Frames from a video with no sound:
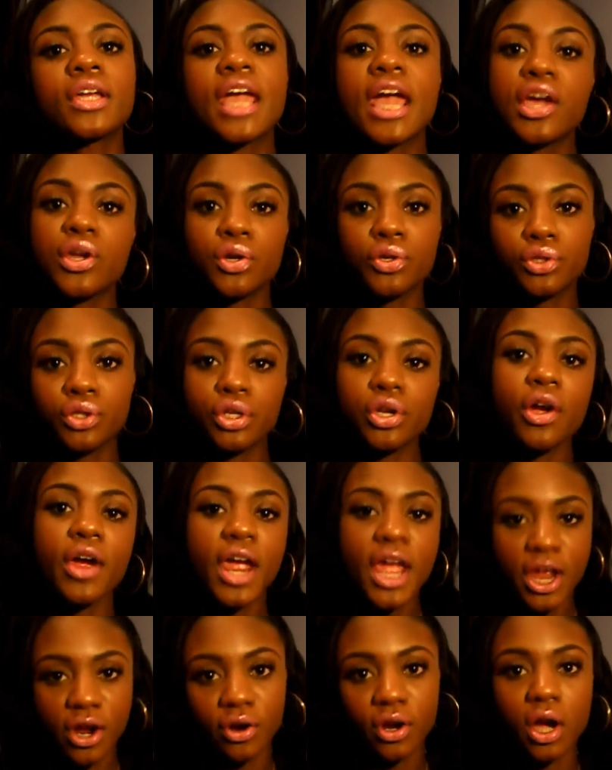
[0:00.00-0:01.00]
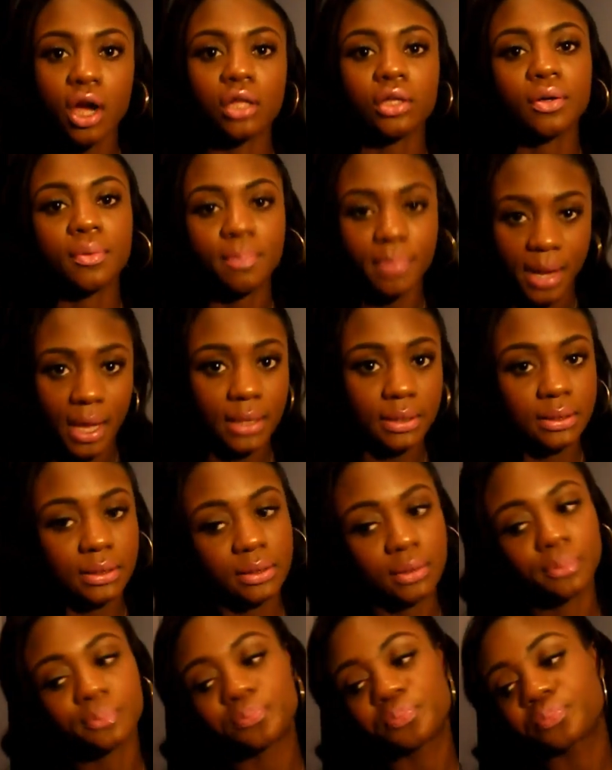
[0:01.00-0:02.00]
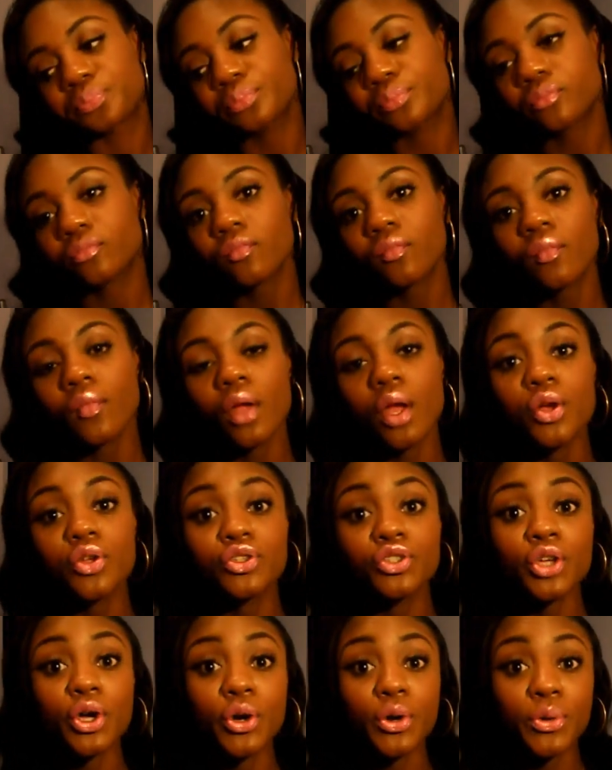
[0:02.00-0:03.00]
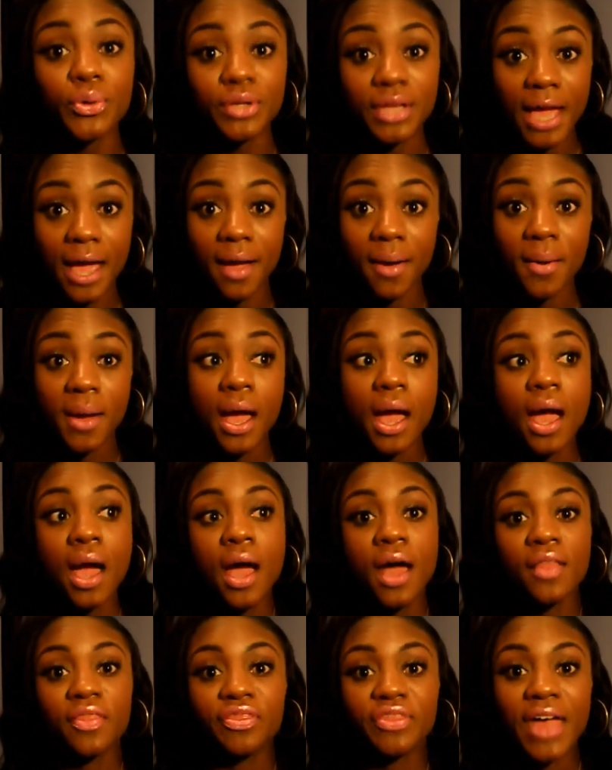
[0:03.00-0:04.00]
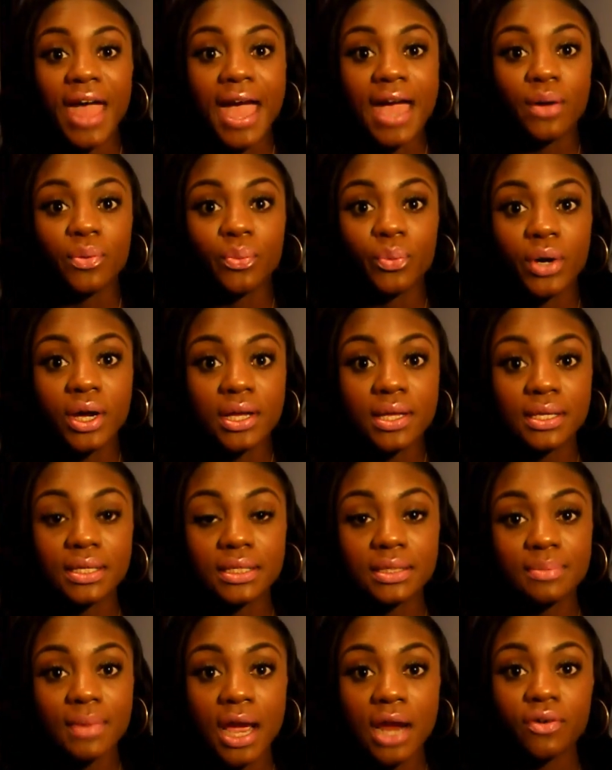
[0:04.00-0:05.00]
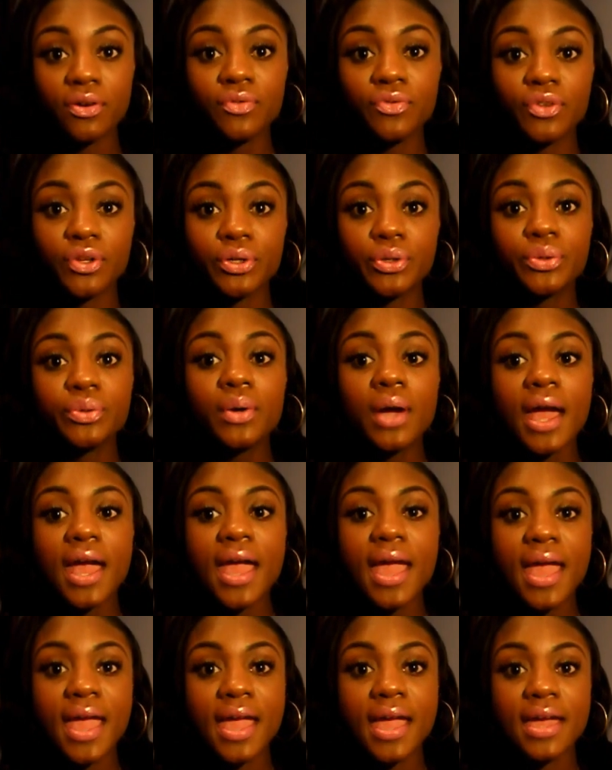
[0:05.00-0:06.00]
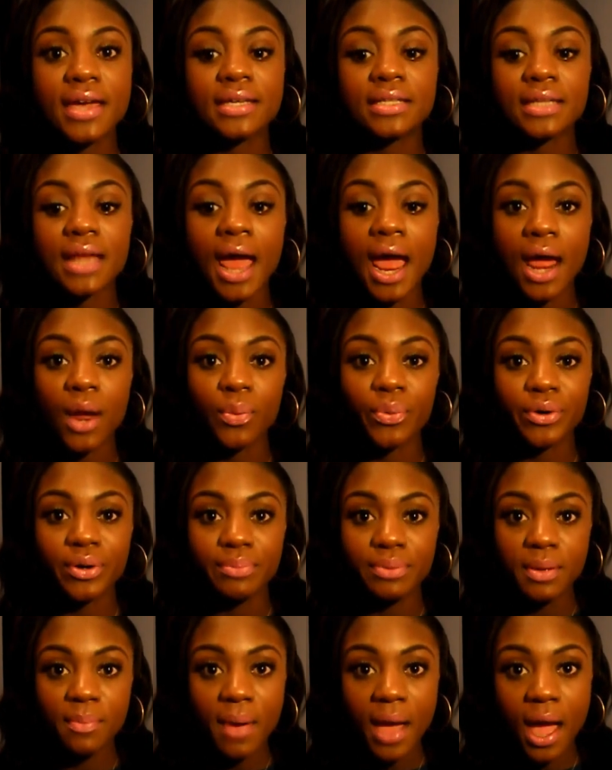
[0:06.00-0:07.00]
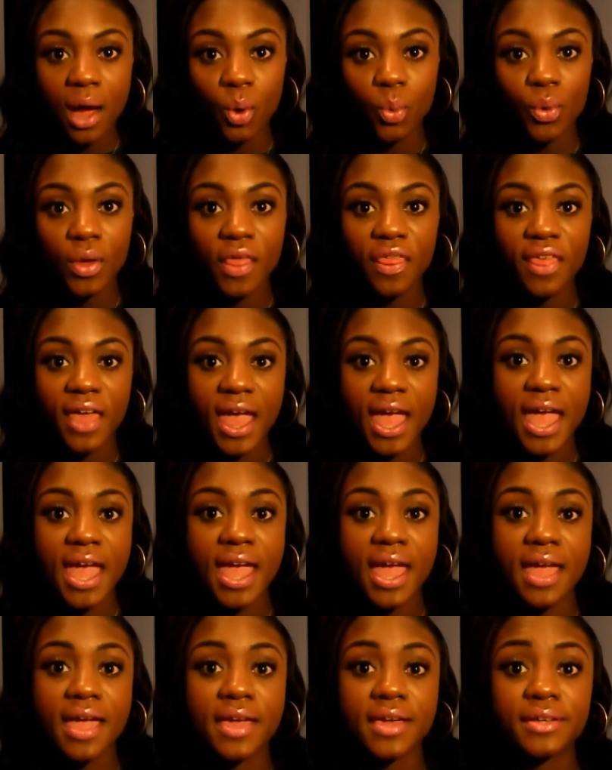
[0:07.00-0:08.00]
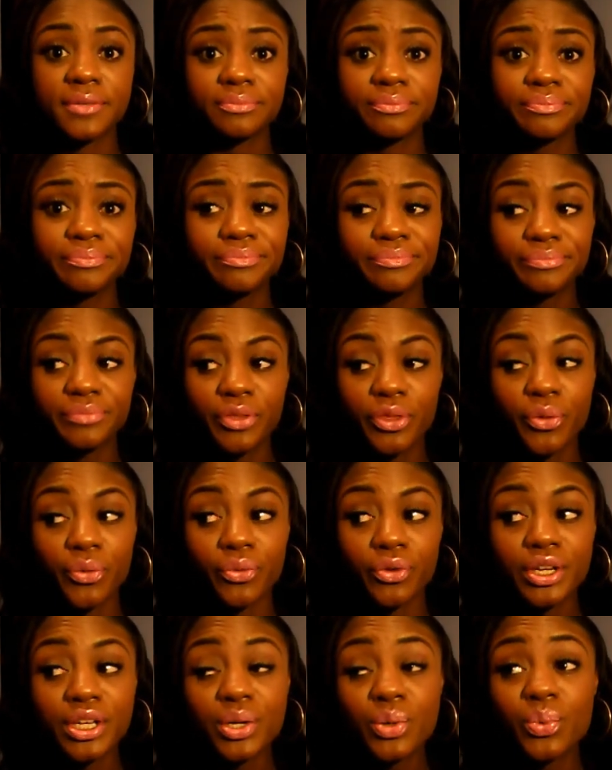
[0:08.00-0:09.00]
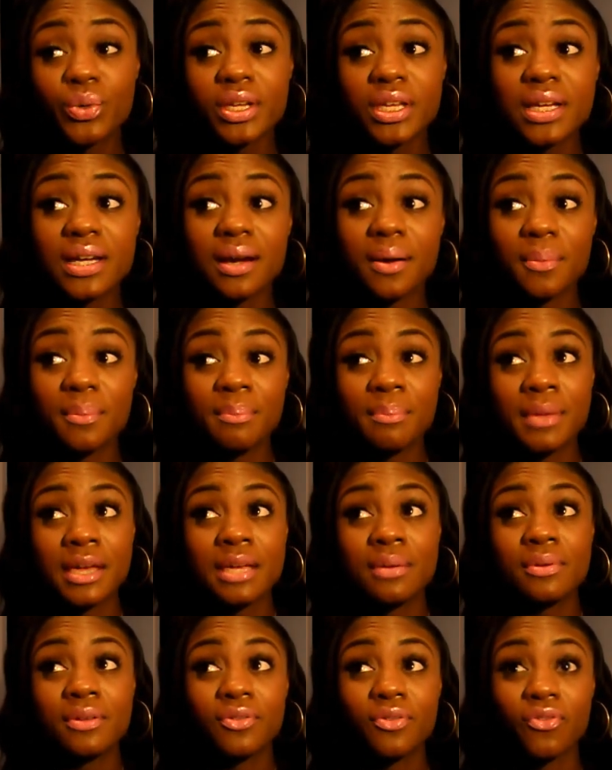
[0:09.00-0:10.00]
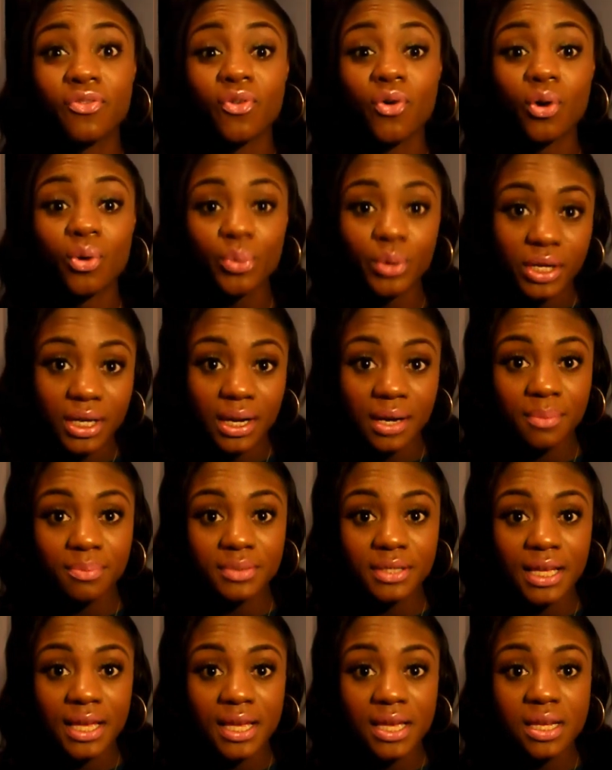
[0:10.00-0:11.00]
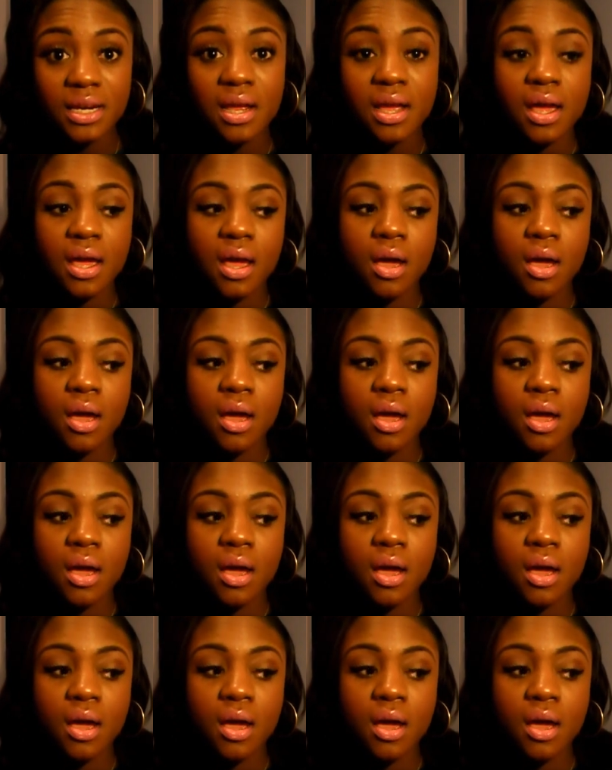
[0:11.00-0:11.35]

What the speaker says: cater to your hair color best. So yeah, that was my review, and I will be back with a 3-week, maybe 4-week update,